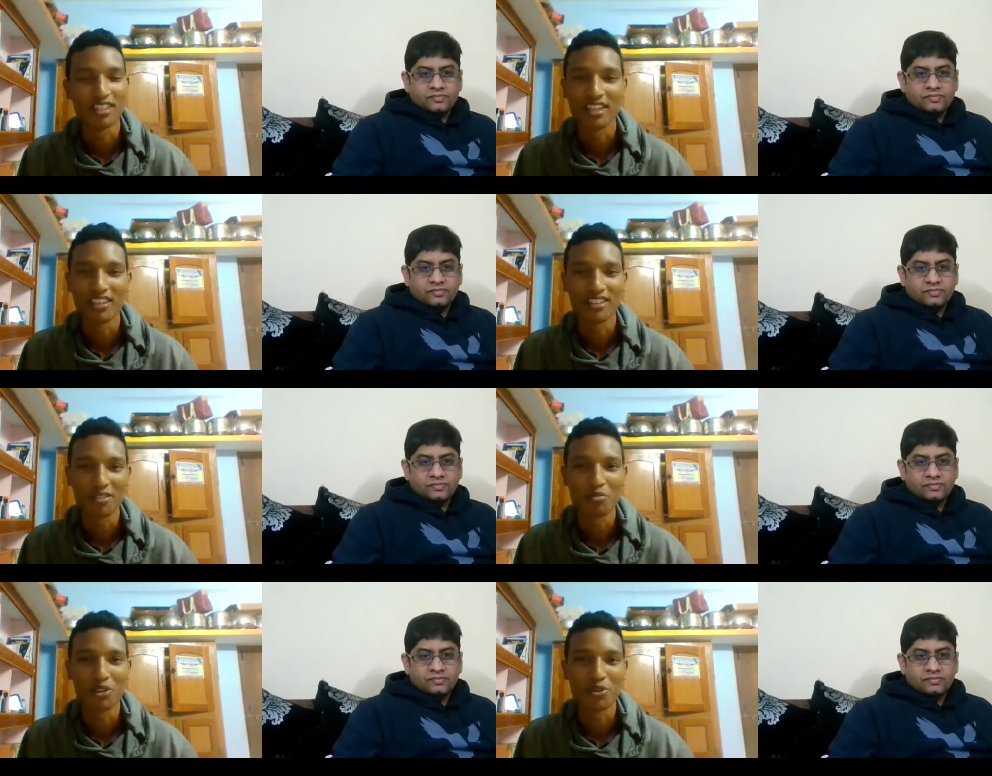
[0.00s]
Speaker 1: uh,
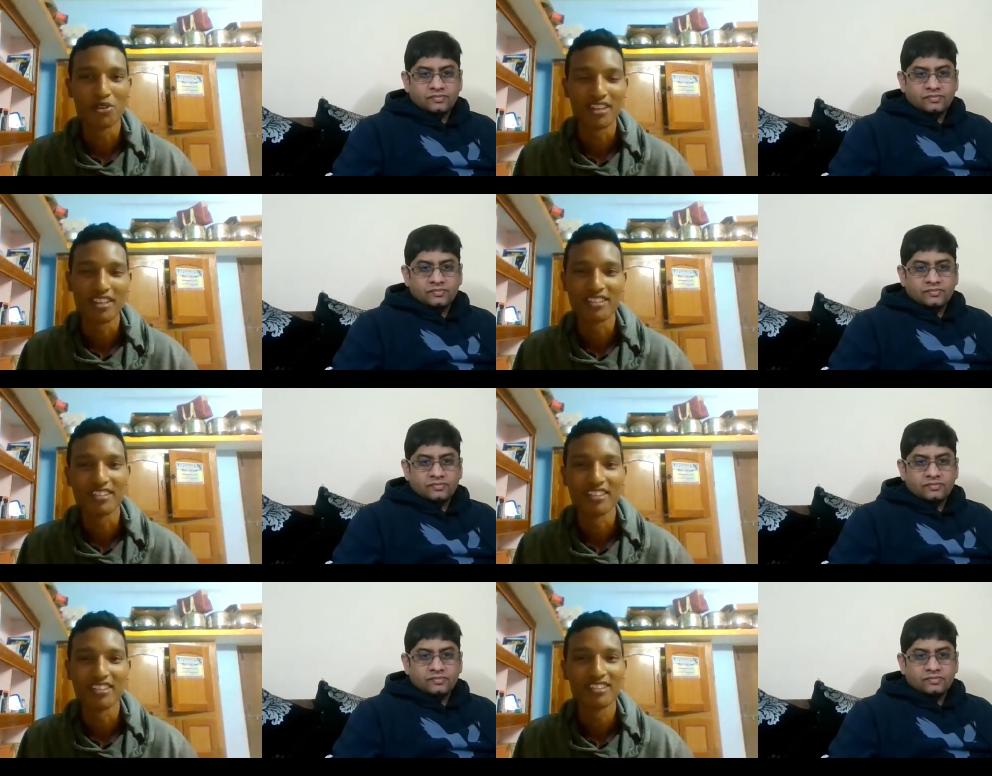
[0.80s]
petrol and
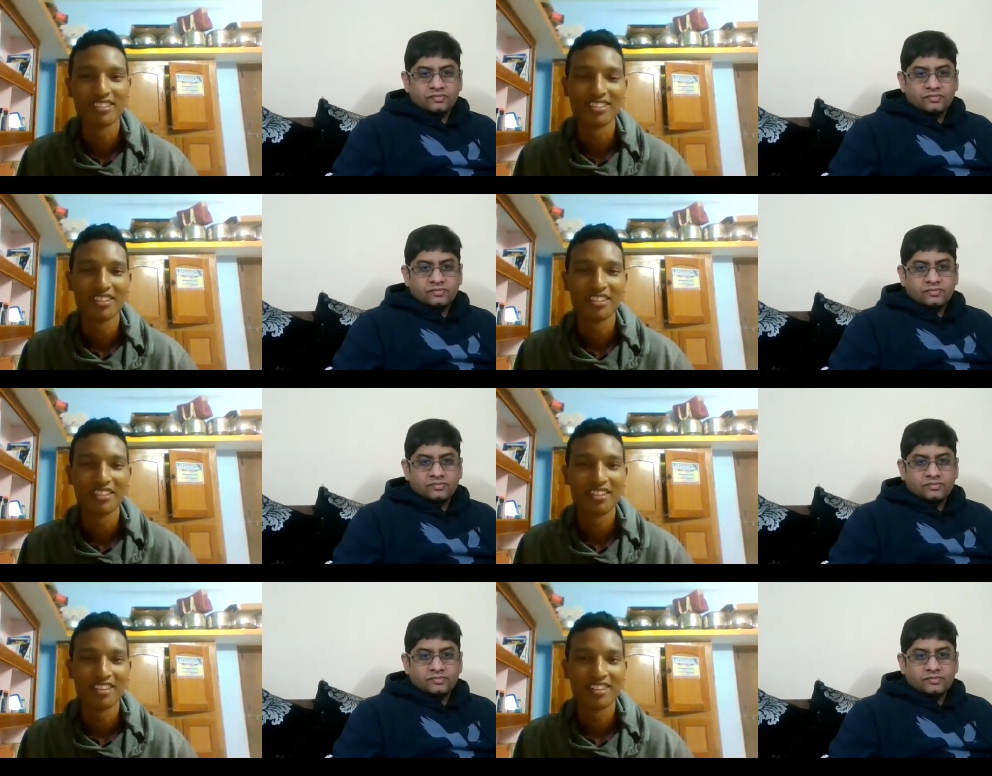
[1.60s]
diesel.
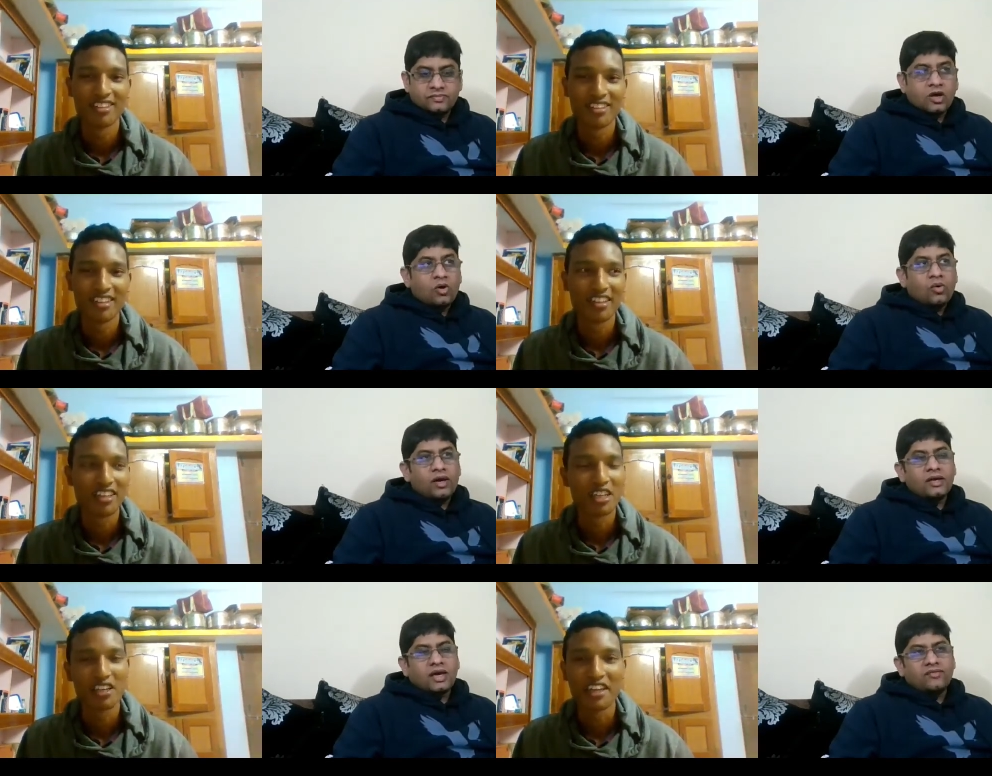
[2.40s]
In
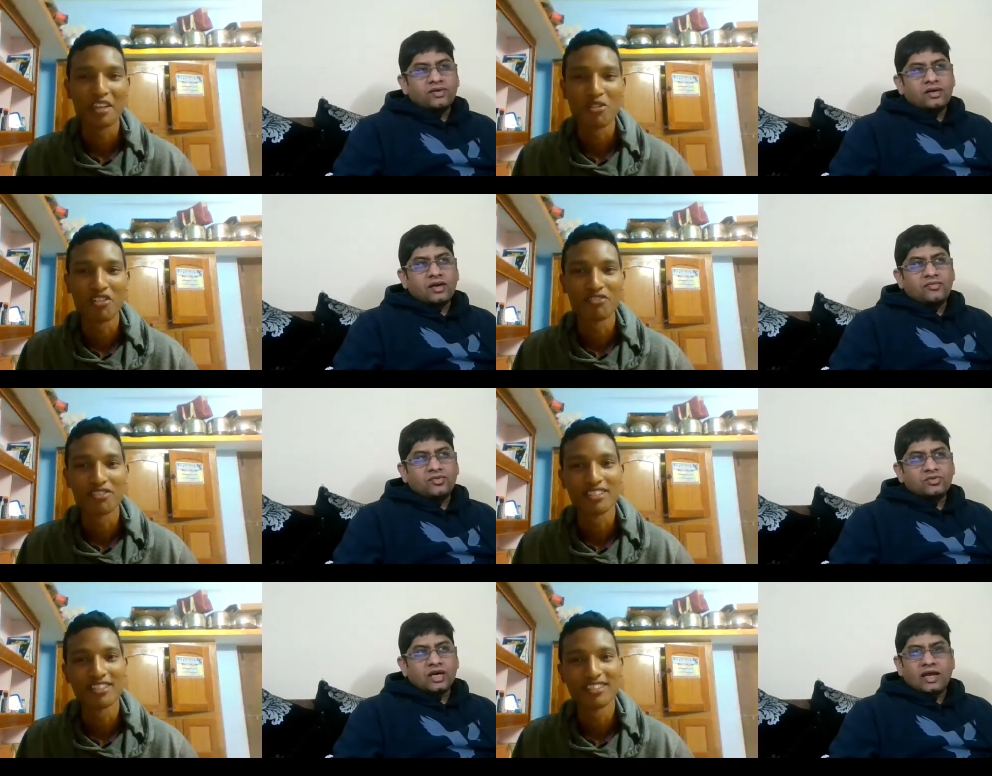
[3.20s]
the
Speaker 2: can, aim can of
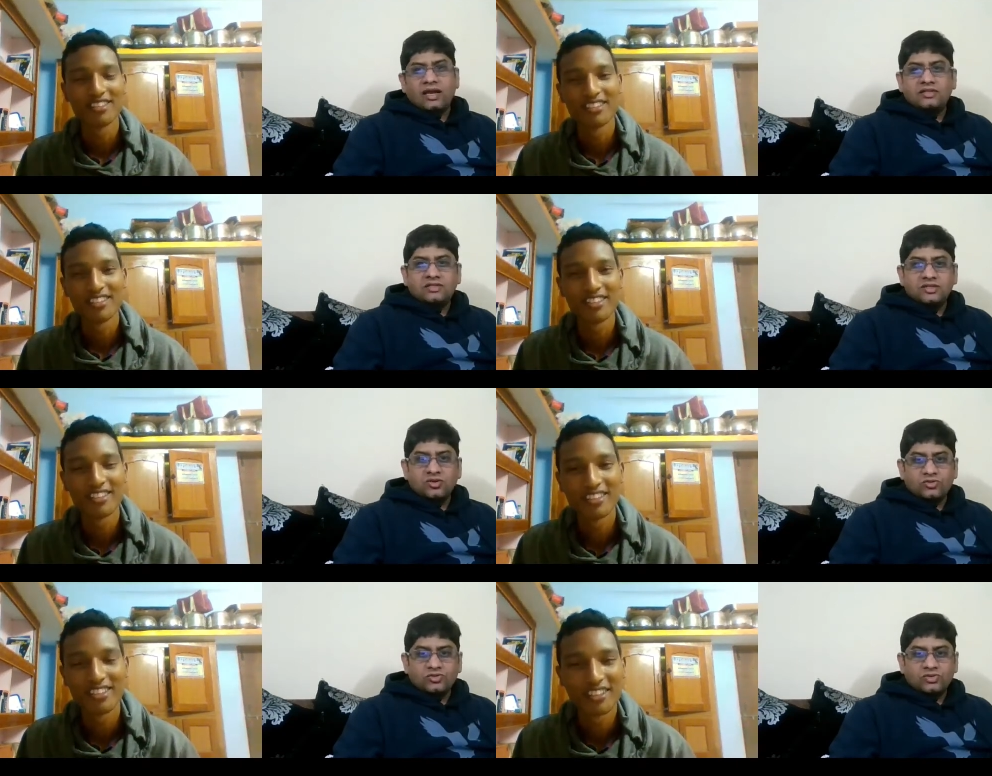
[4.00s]
use uh, L N G
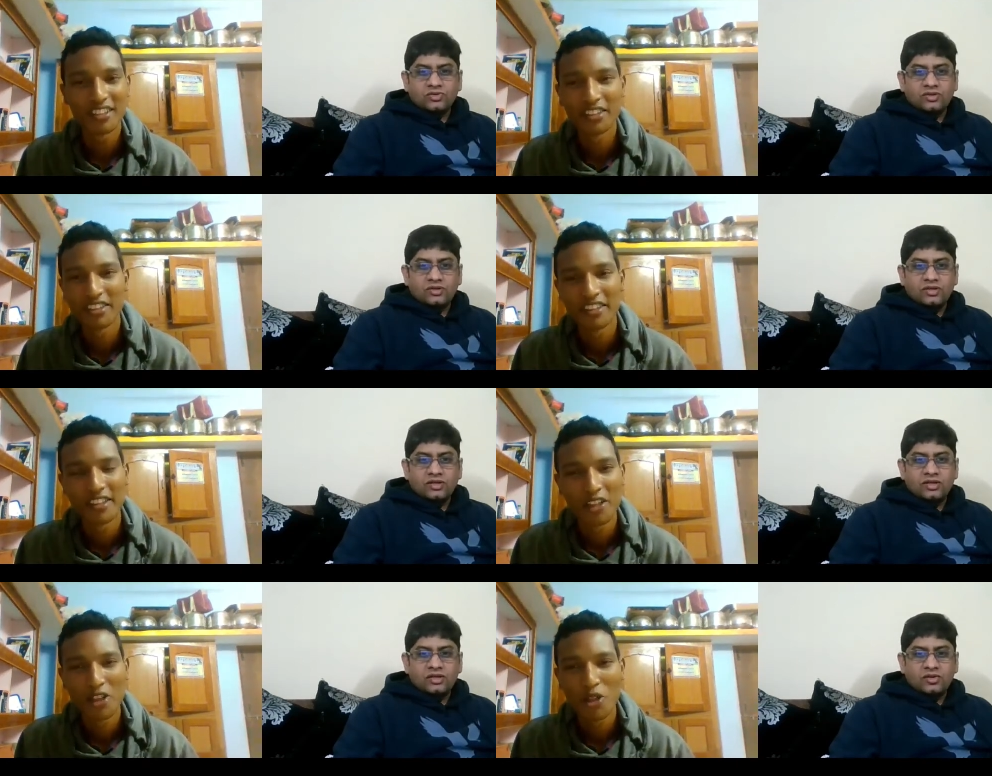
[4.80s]
also,
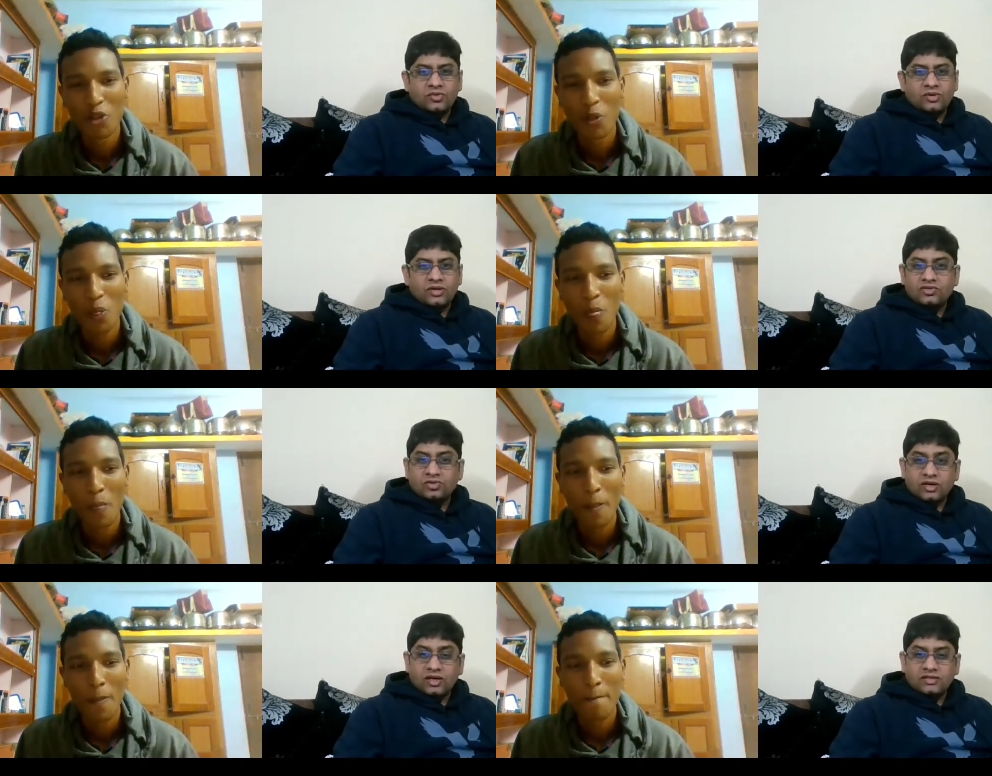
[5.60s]
uh, liquid
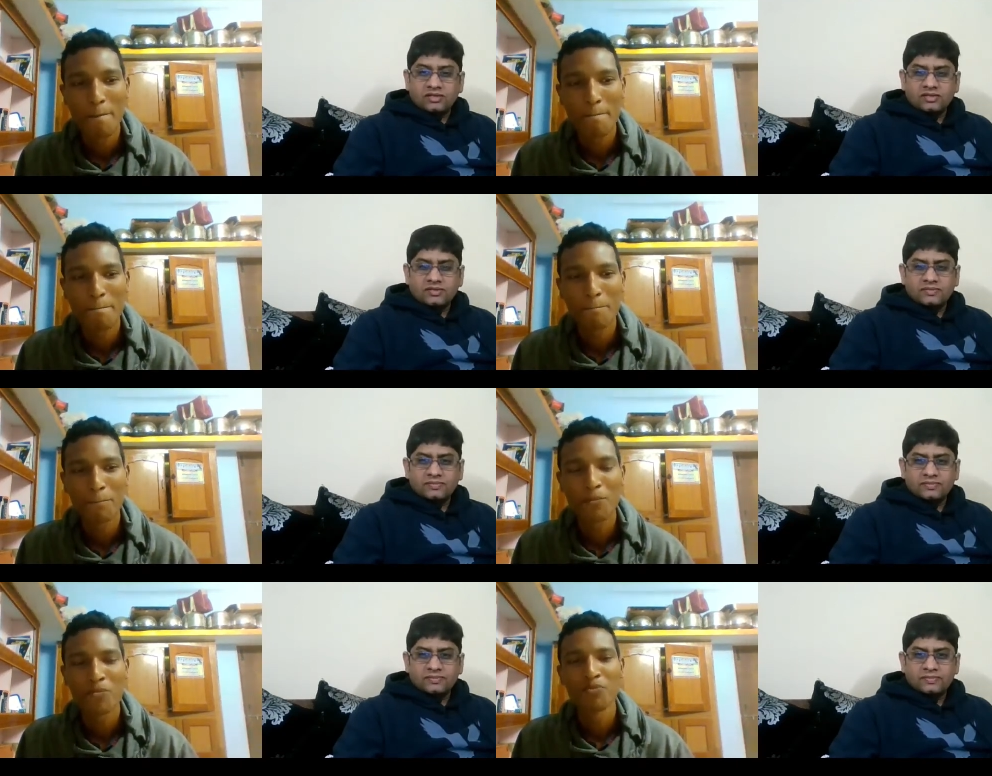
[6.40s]
natural gas.
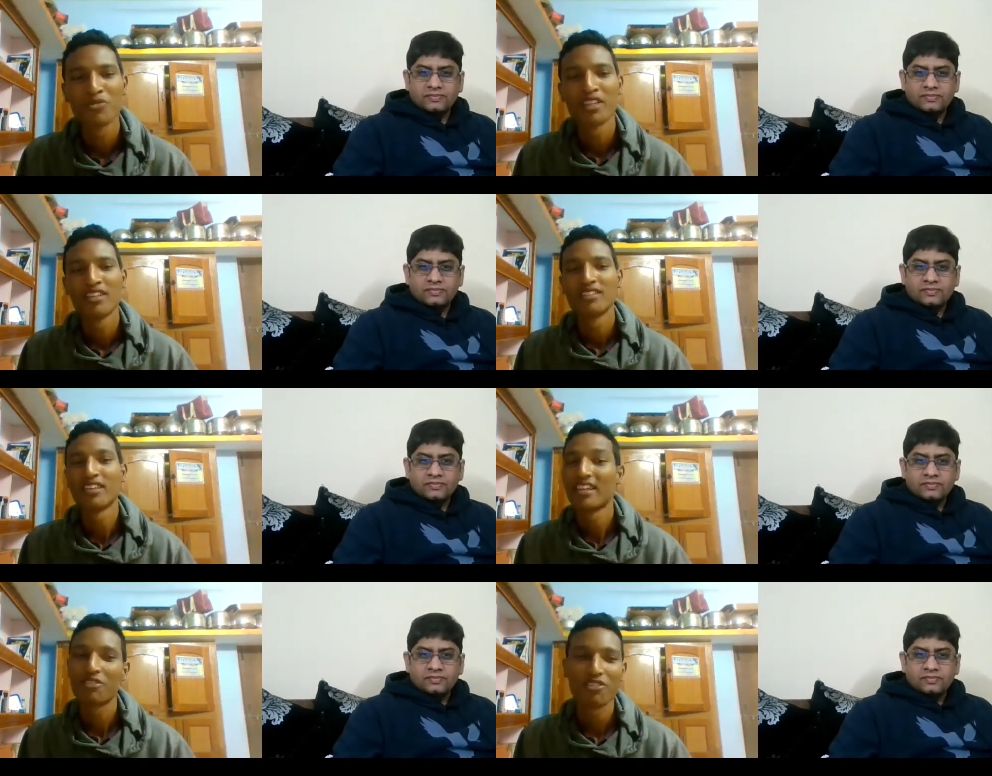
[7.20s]

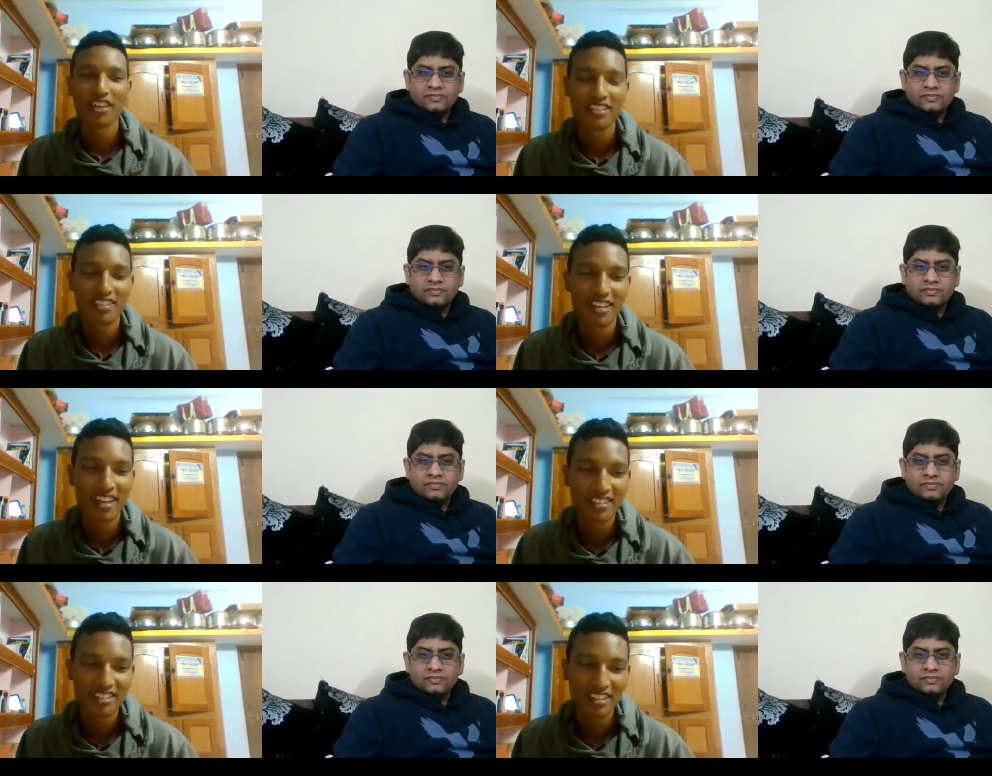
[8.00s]
Speaker 1: Liquid natural
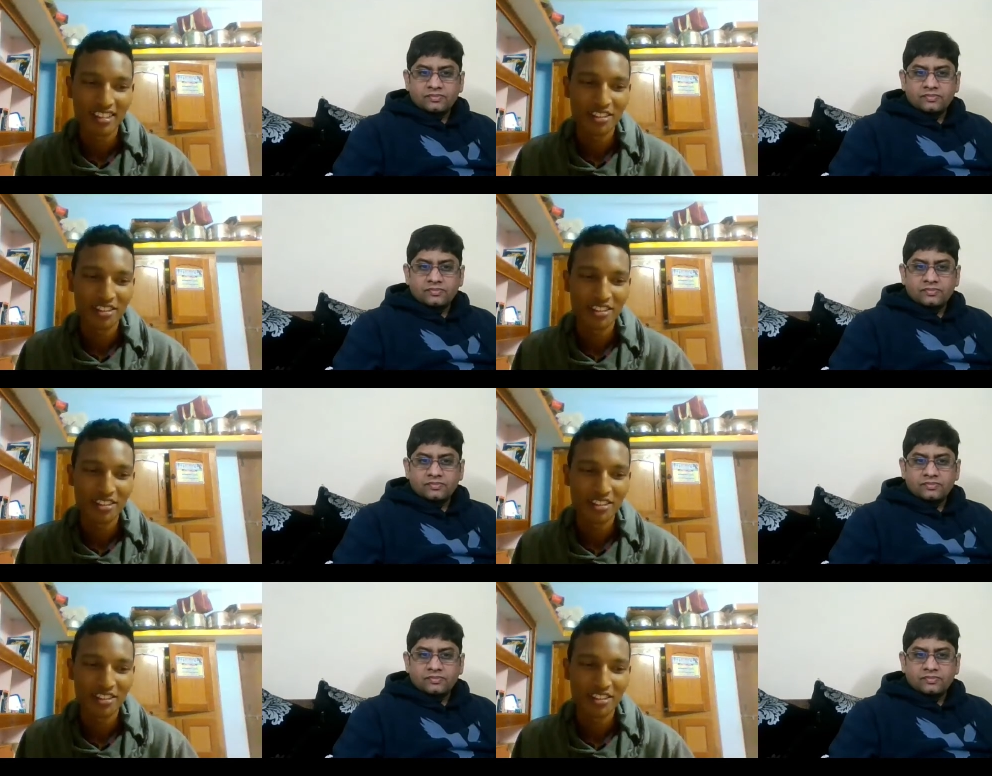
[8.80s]
gas,